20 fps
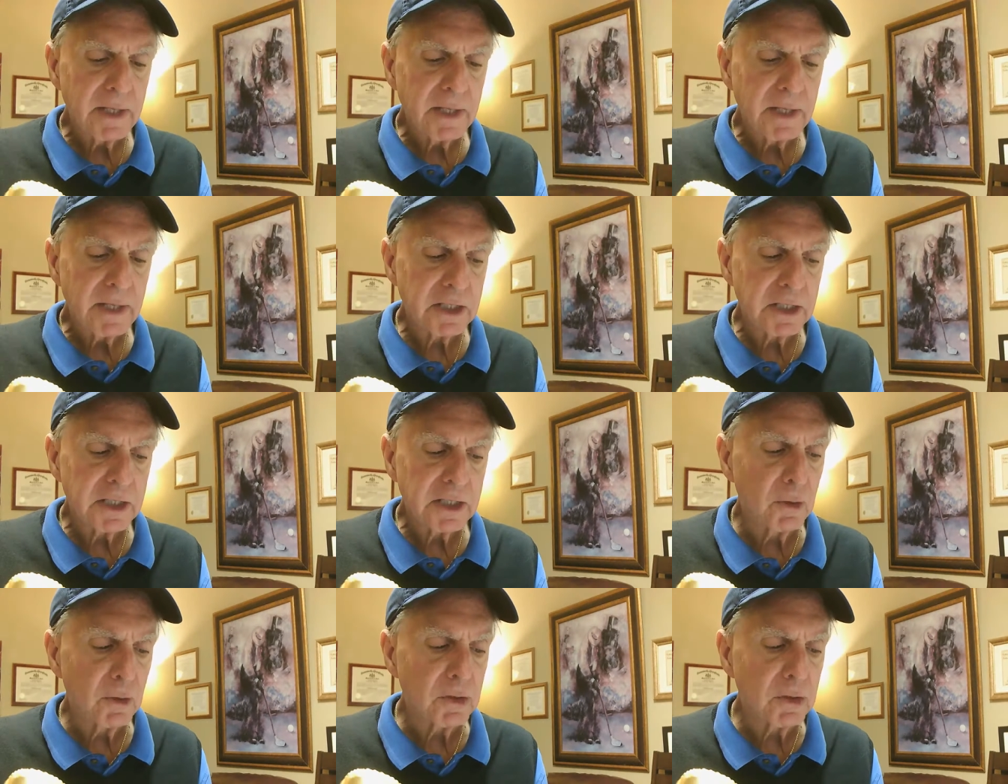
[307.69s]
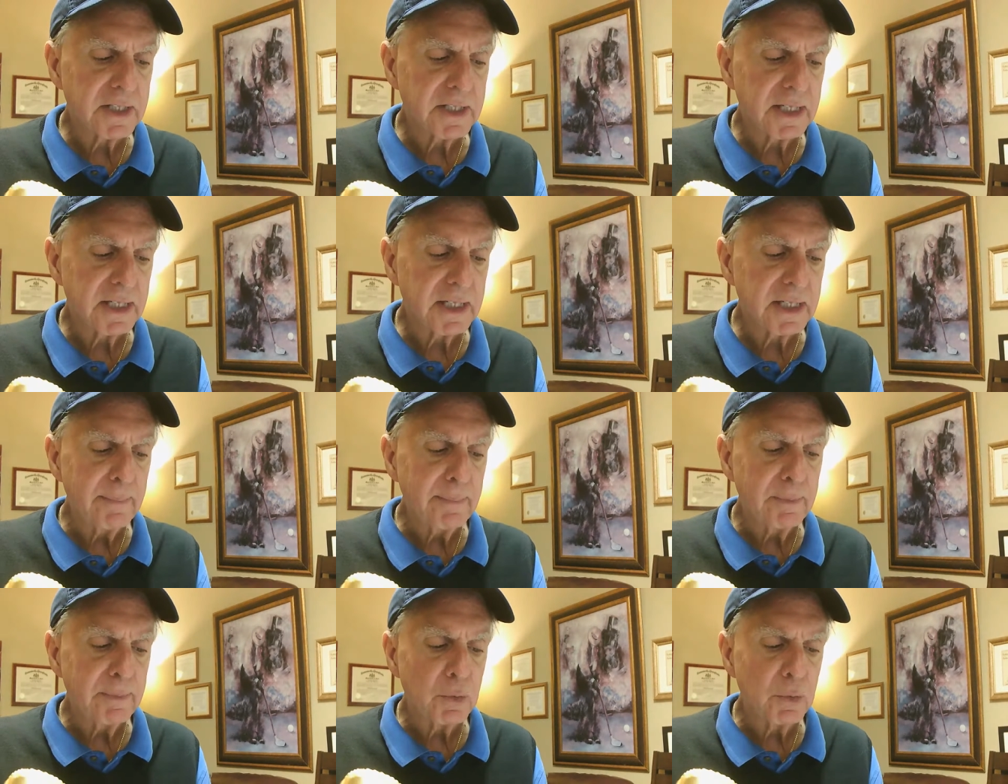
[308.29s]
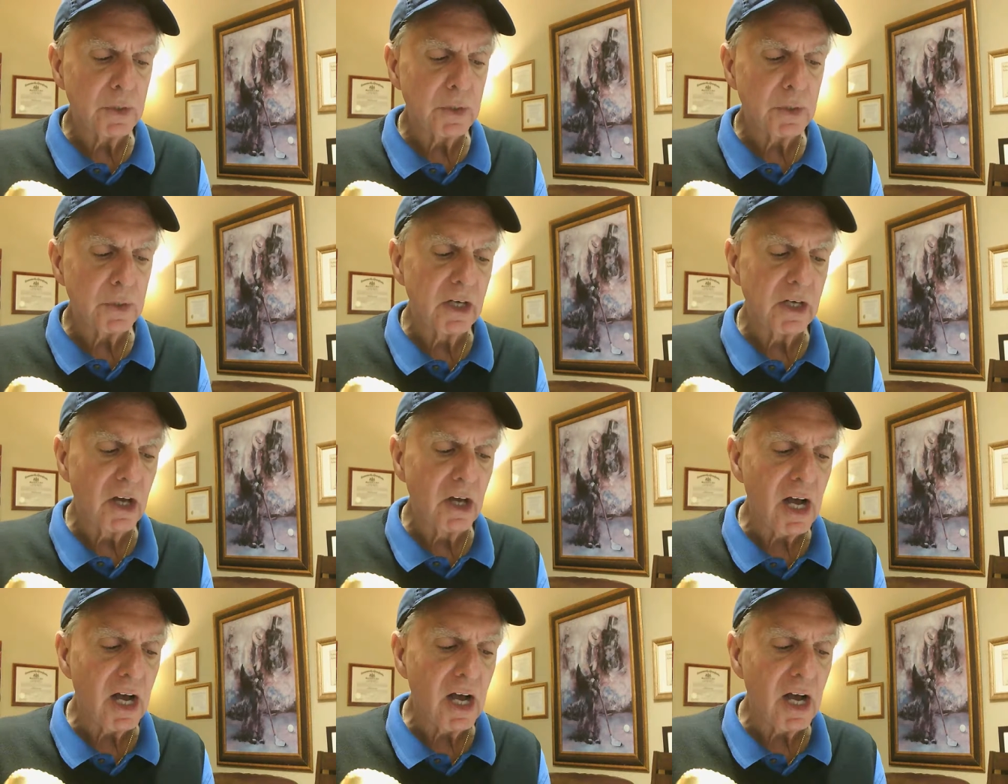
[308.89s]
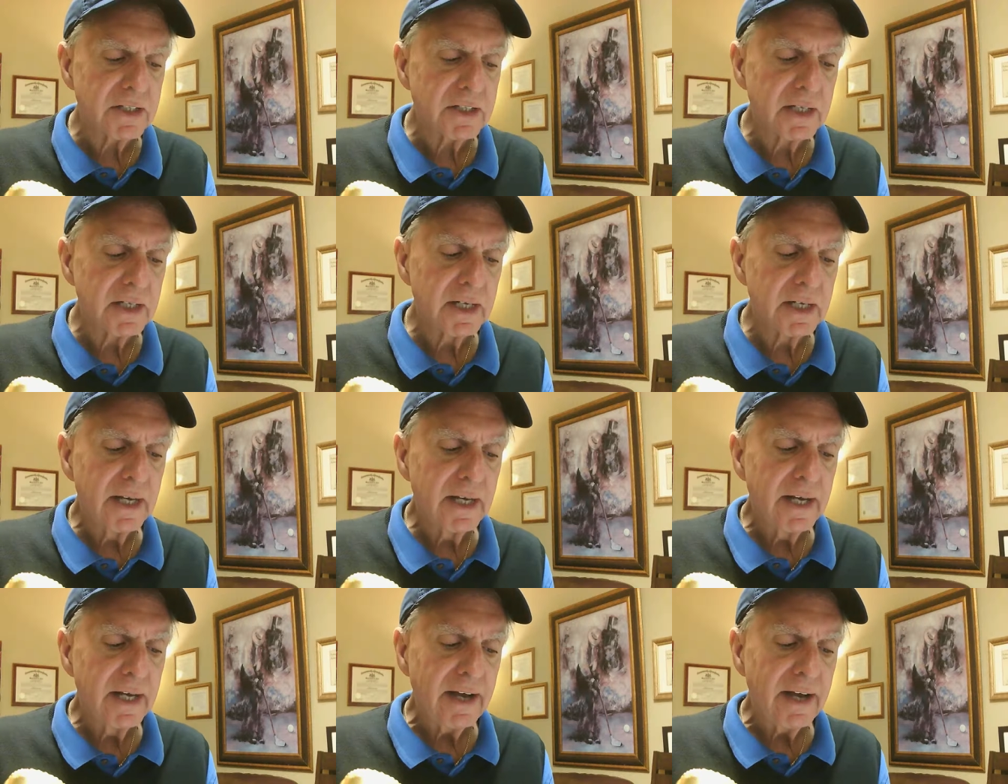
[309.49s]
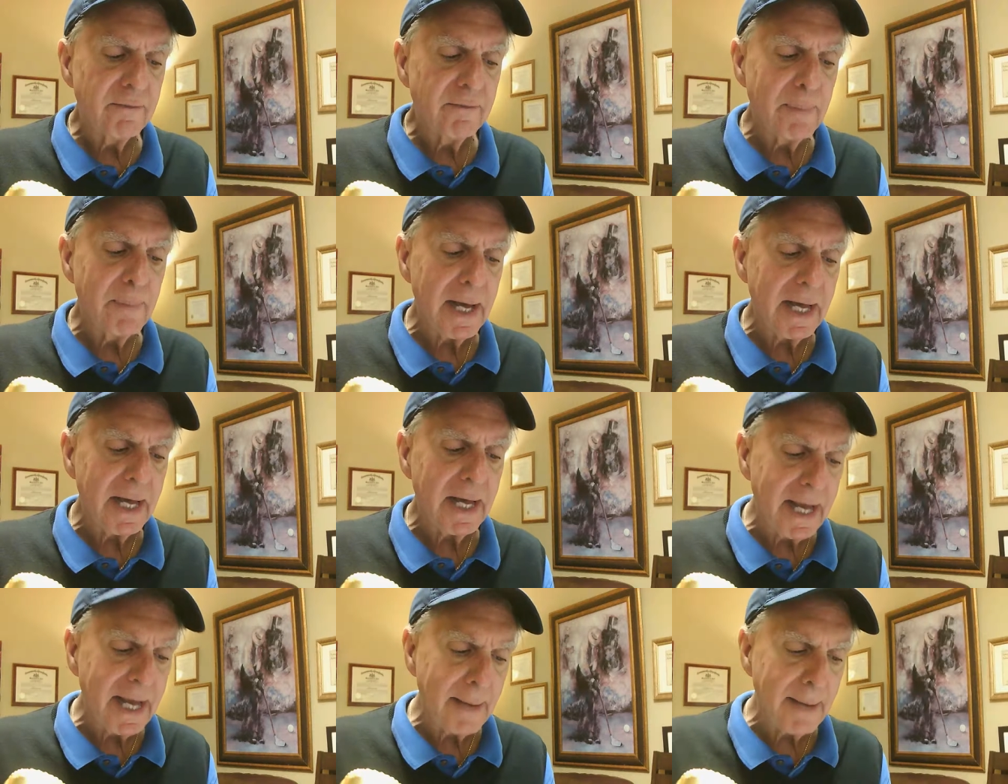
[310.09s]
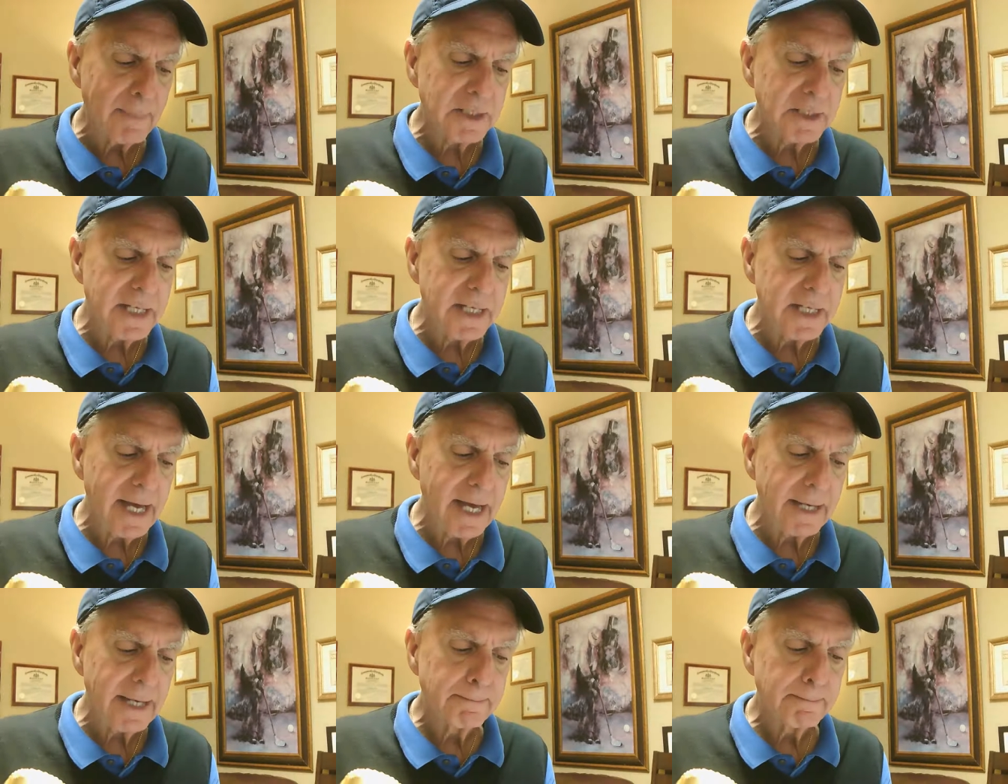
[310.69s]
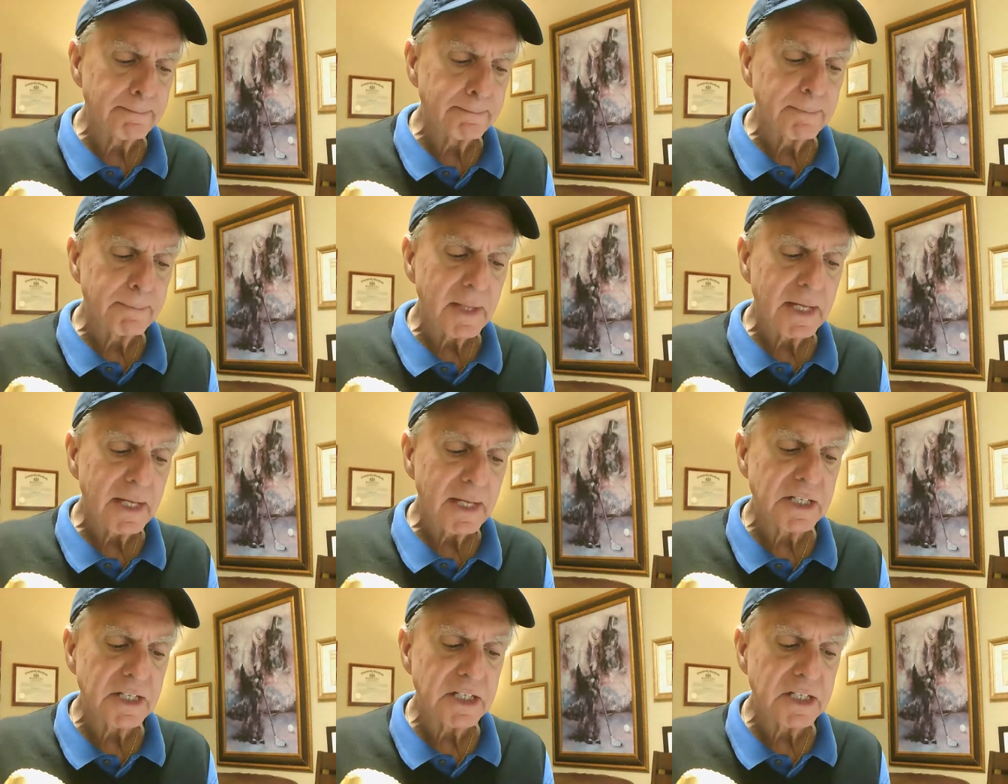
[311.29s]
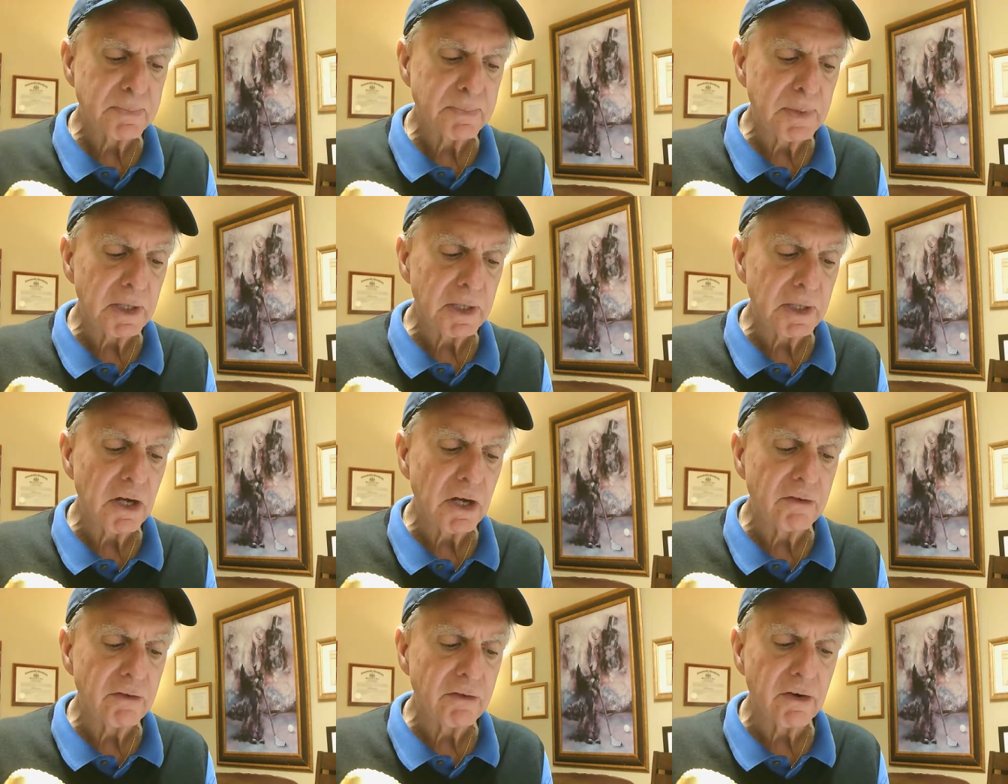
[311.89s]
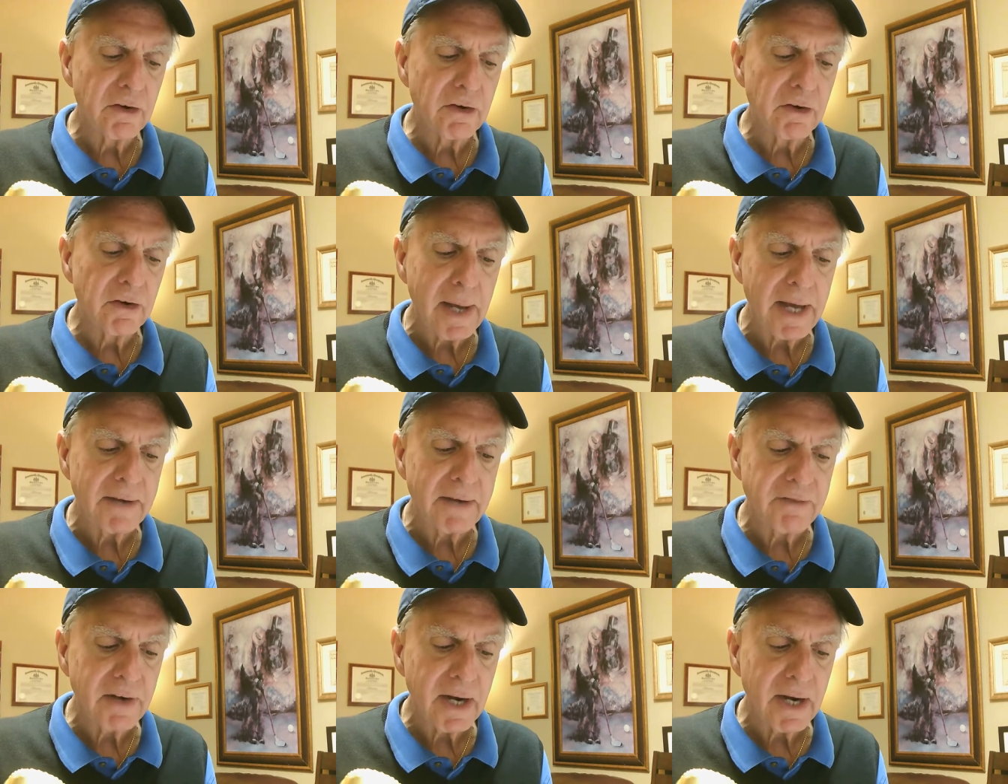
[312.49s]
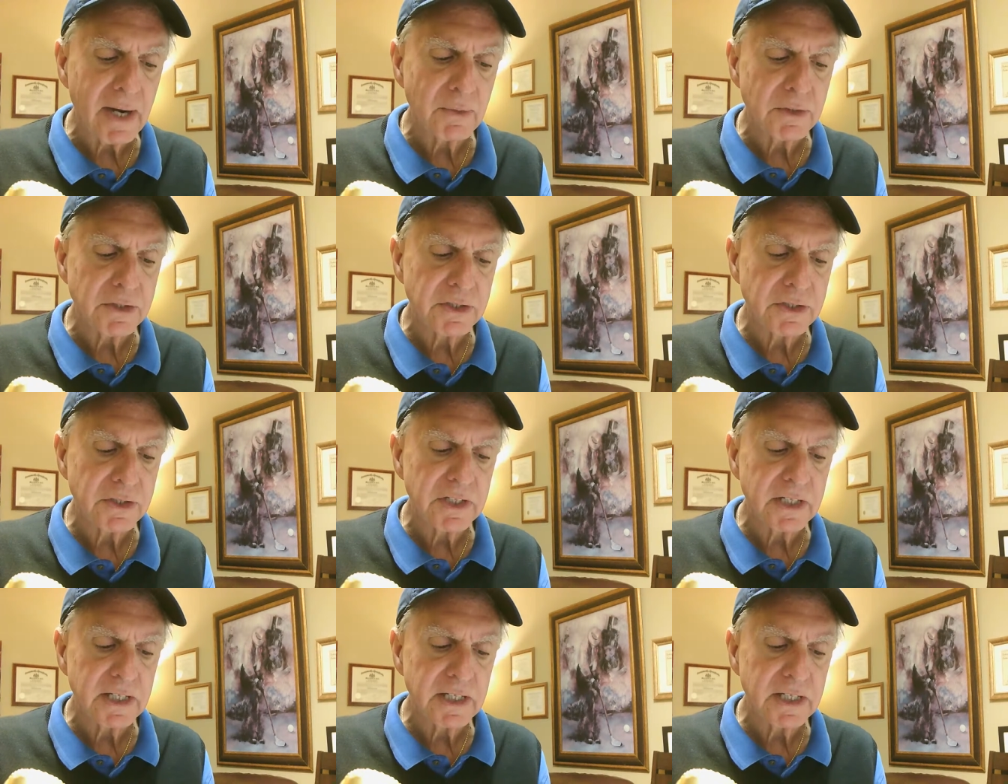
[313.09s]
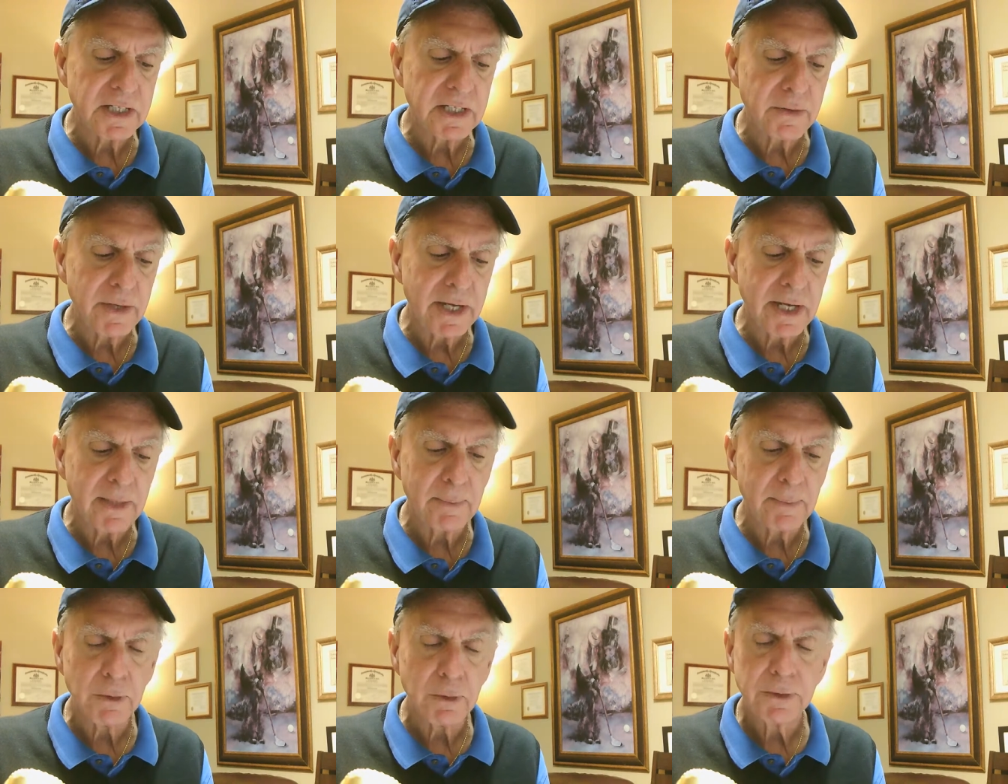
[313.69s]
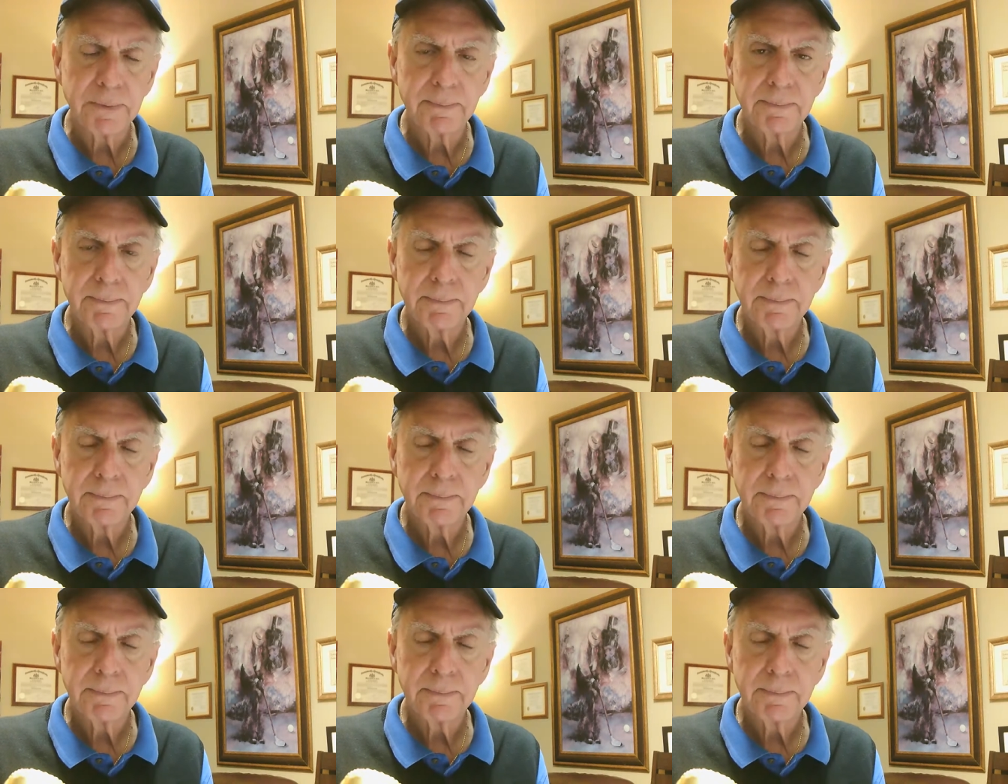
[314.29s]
explores the link between loss of bat habitat and the spillover of bat viruses into other animals.